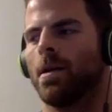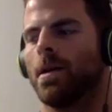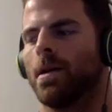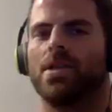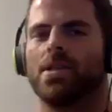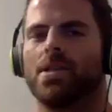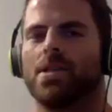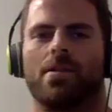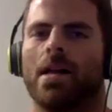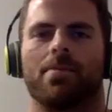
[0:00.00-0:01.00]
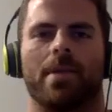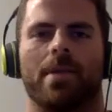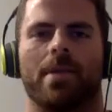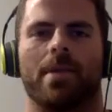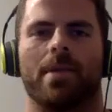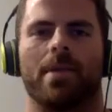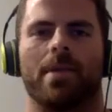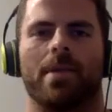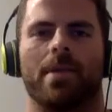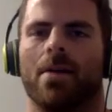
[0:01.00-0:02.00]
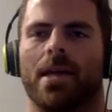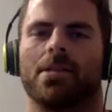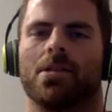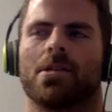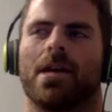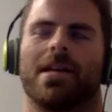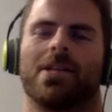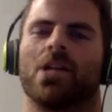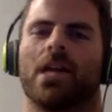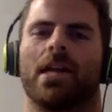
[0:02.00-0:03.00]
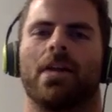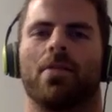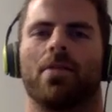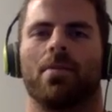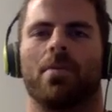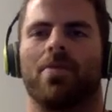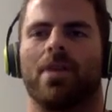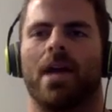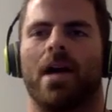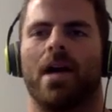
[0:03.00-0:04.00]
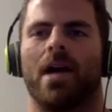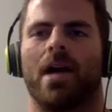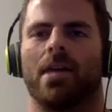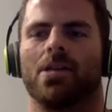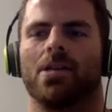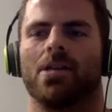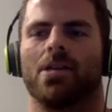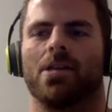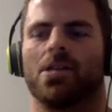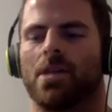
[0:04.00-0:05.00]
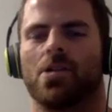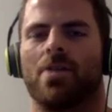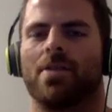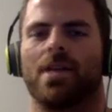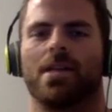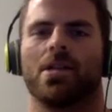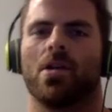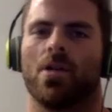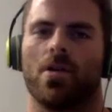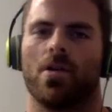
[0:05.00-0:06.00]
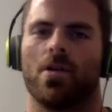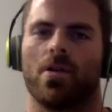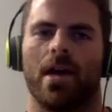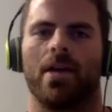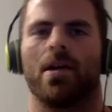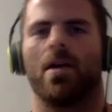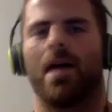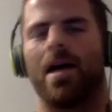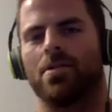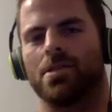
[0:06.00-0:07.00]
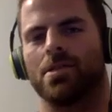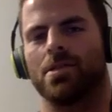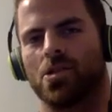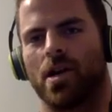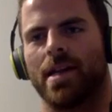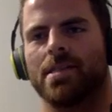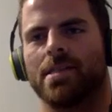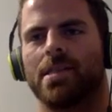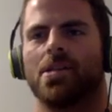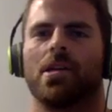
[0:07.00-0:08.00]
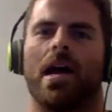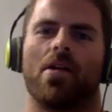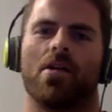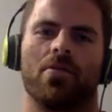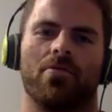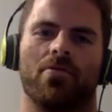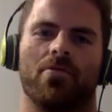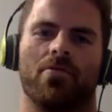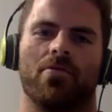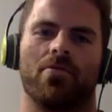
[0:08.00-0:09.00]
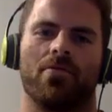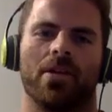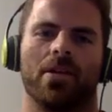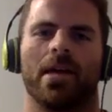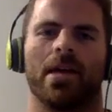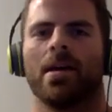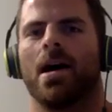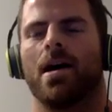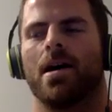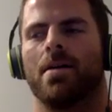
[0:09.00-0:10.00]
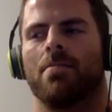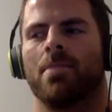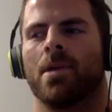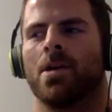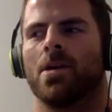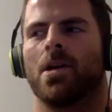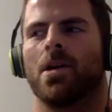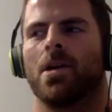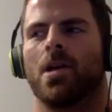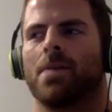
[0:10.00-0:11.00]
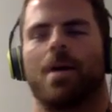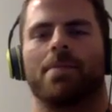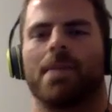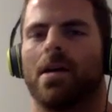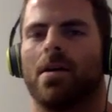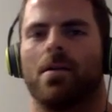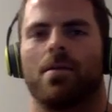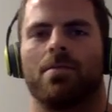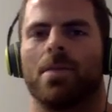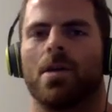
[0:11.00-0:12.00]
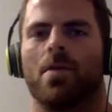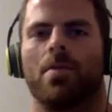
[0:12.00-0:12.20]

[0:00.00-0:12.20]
for whatever reason, not as many dates, it's just kind of checking in with them every now and then, just to make sure everything's going okay. How was this training session? How are you feeling? Sometimes I'll